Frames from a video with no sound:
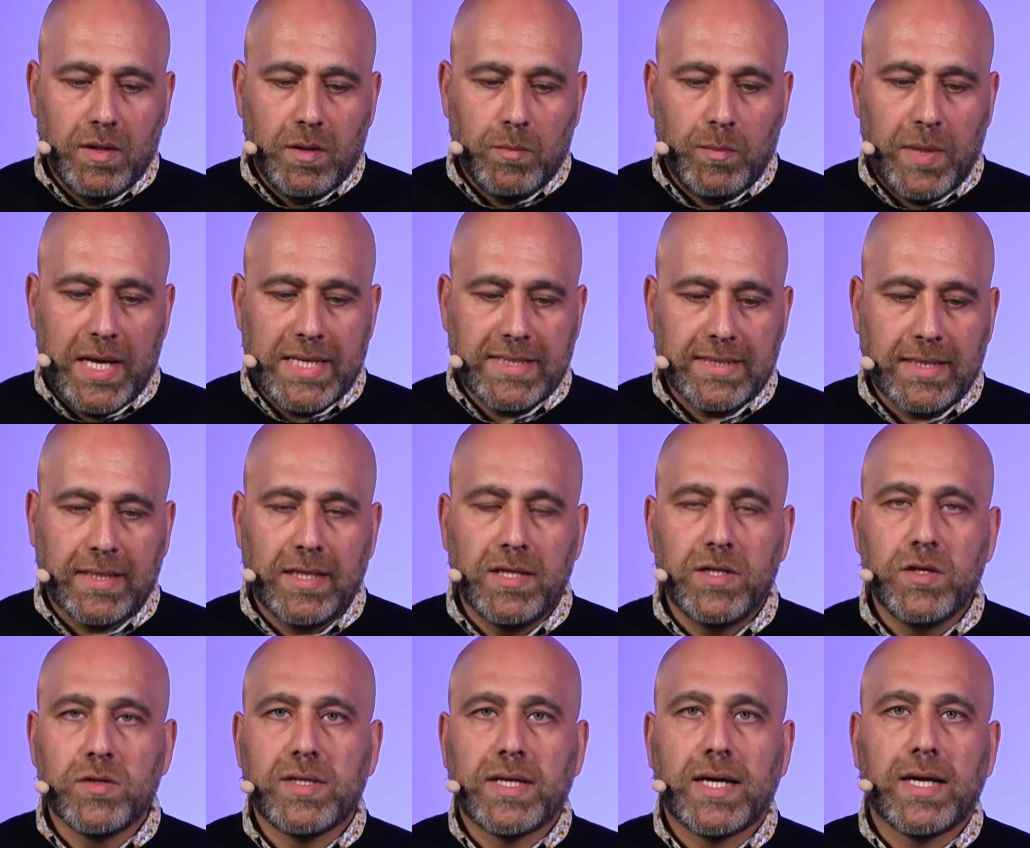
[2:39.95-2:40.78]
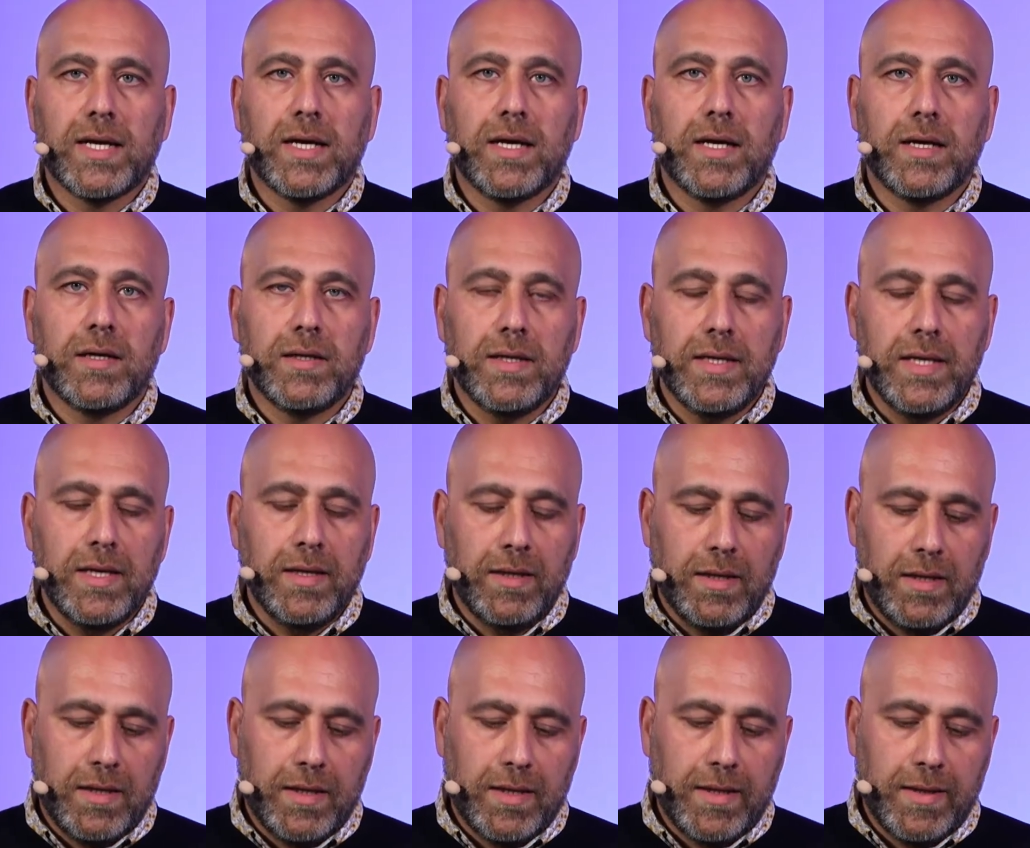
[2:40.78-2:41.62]
Basically, using a
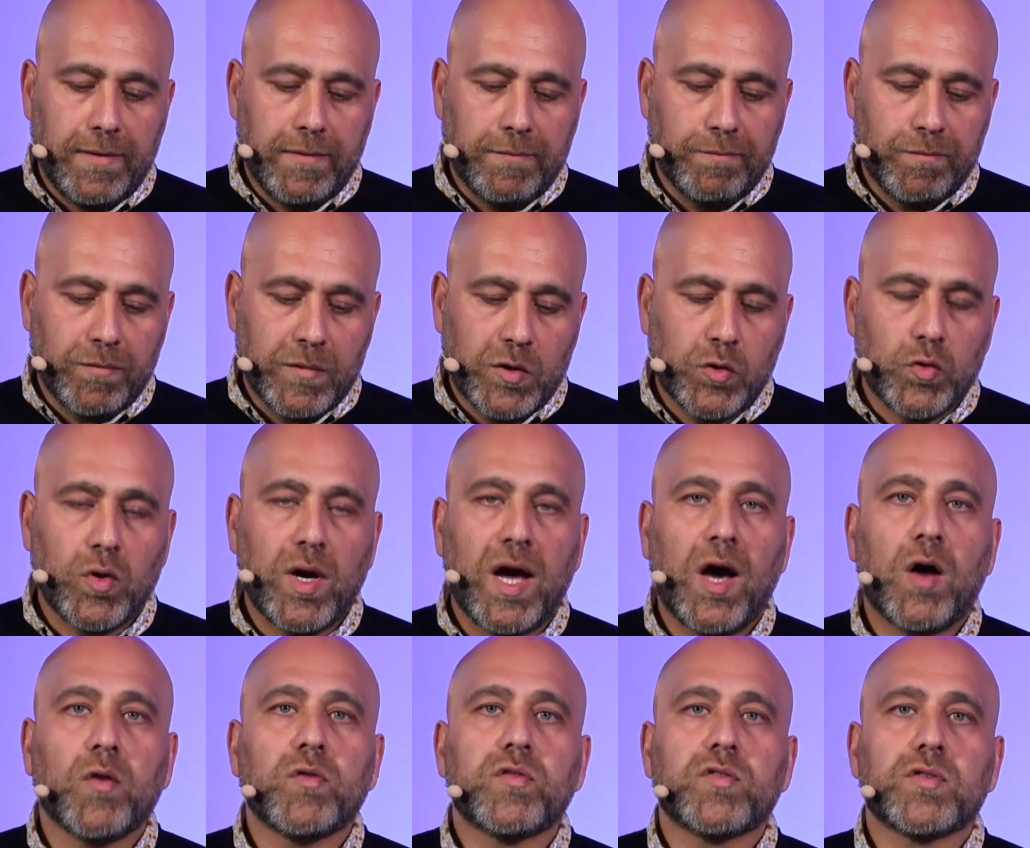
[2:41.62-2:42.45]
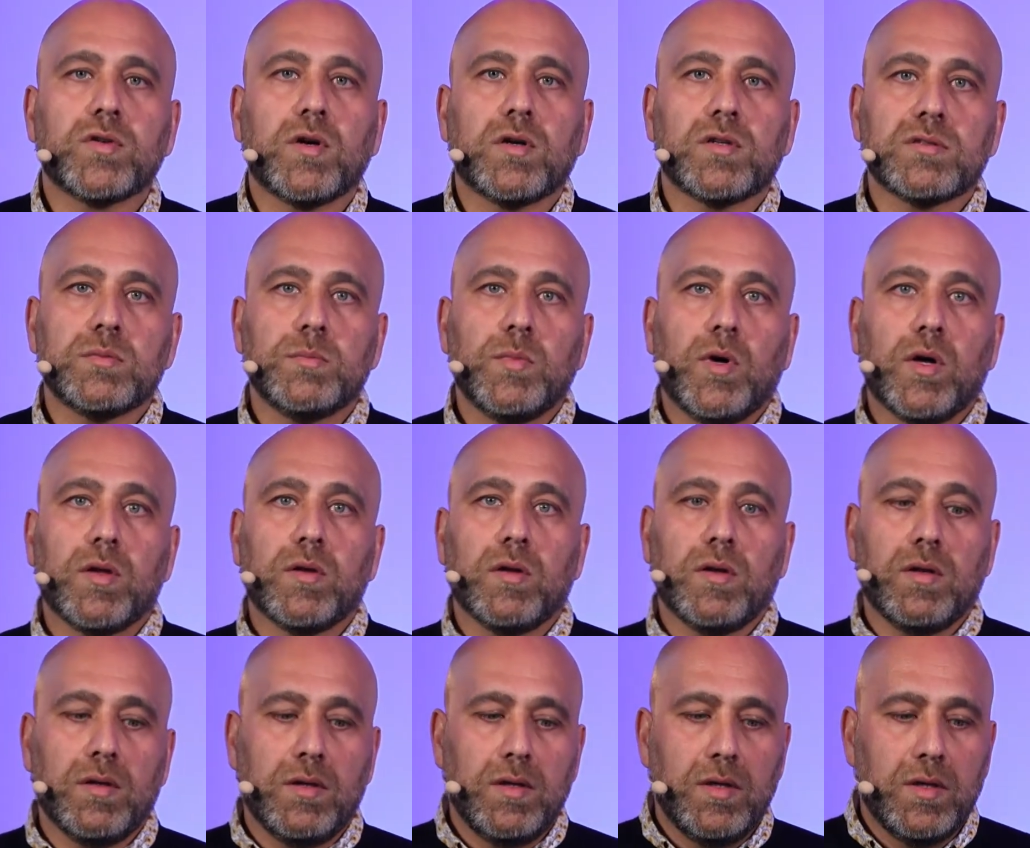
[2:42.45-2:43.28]
crowdsource
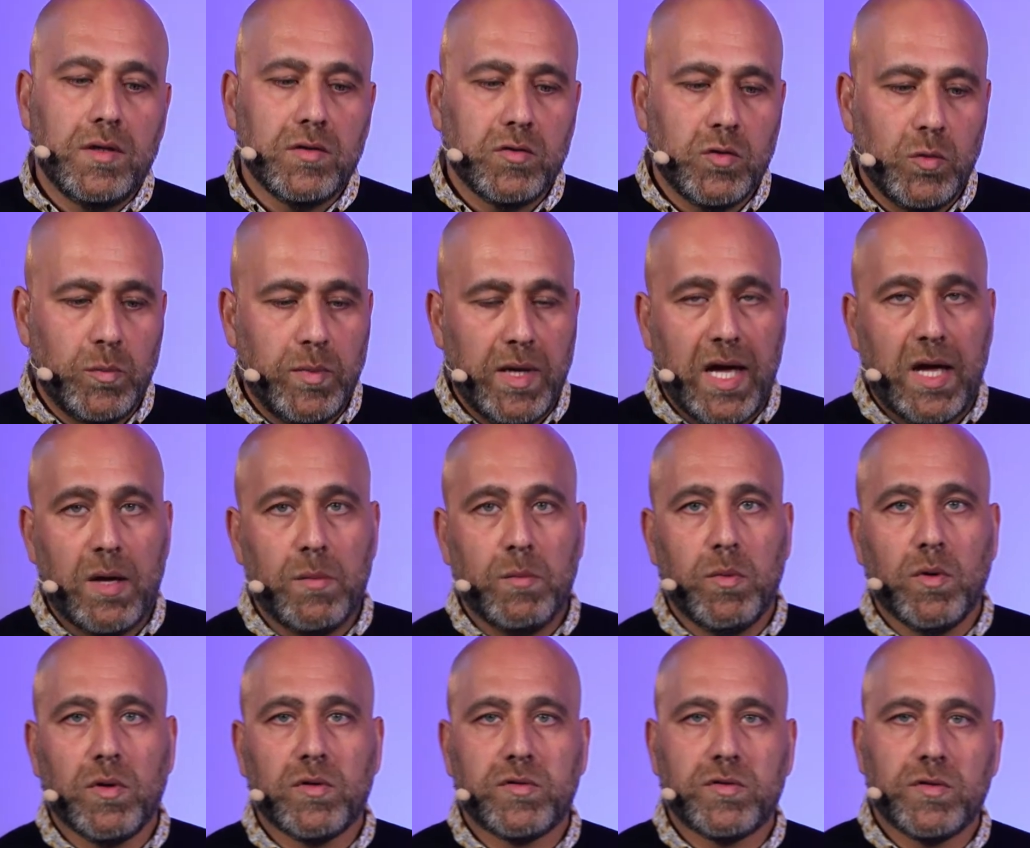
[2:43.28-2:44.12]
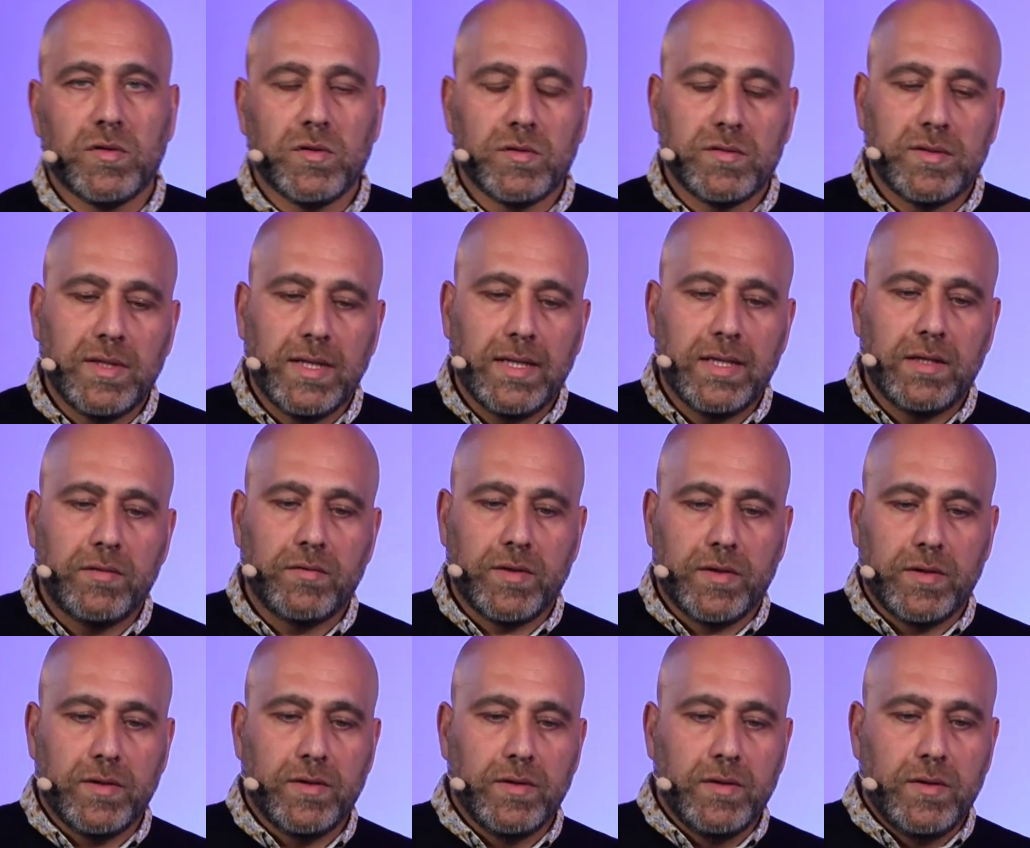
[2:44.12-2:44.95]
model to be able to
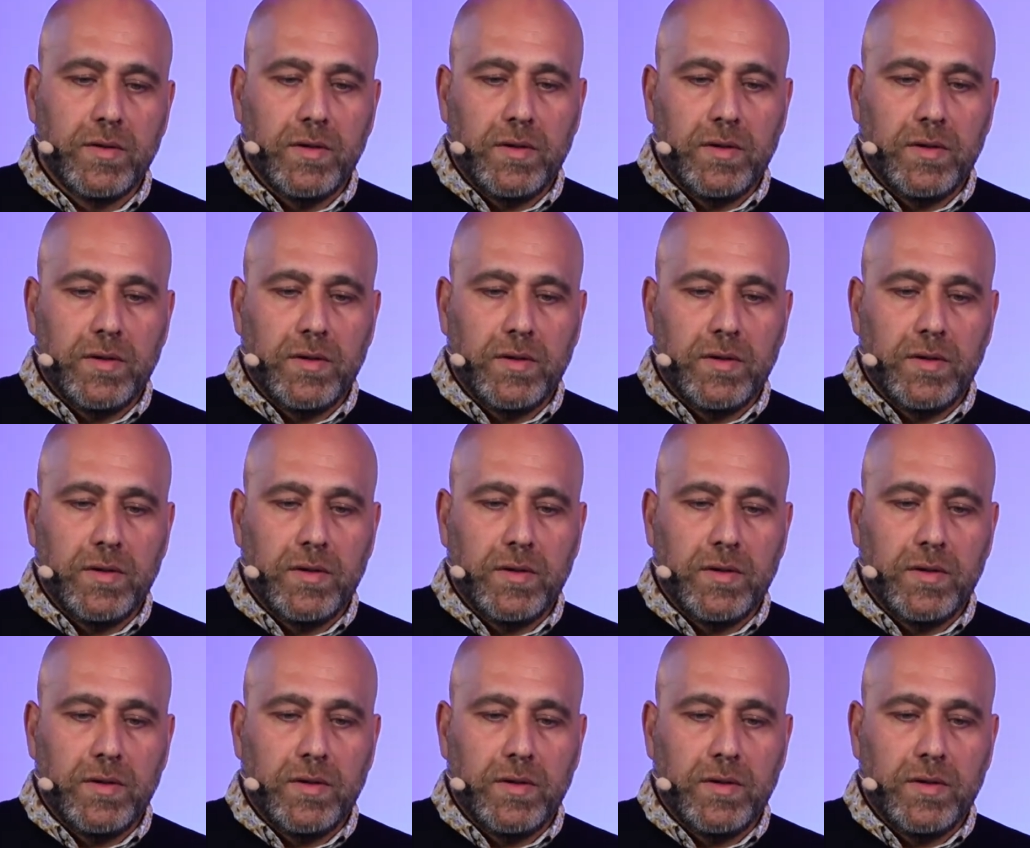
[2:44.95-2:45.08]
deliver